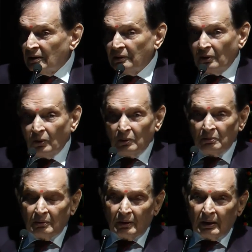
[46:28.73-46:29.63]
You know,
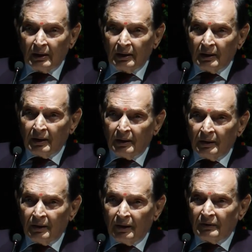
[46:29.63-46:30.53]

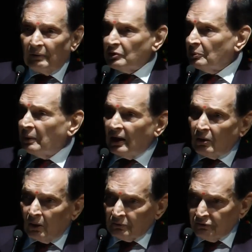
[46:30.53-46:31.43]
there was a big
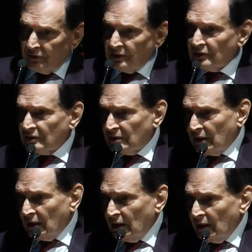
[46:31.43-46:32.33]
conference
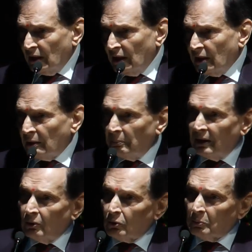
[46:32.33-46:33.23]
in a
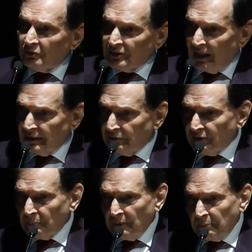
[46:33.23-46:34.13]
big group of
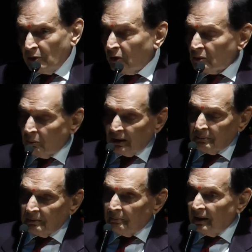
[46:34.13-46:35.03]
scientific people, not one
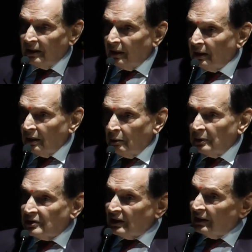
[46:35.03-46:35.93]
but many,
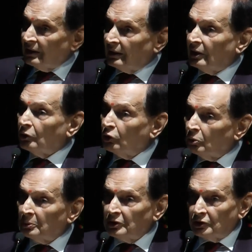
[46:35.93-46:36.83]
which said that the
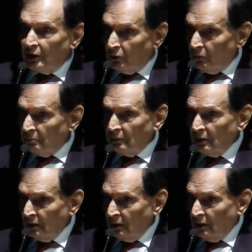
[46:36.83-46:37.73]
human genome
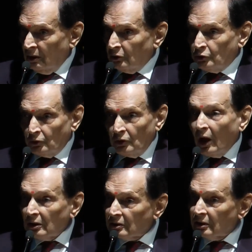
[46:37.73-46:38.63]
should
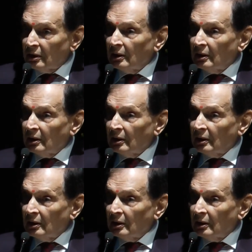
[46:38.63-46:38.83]
not,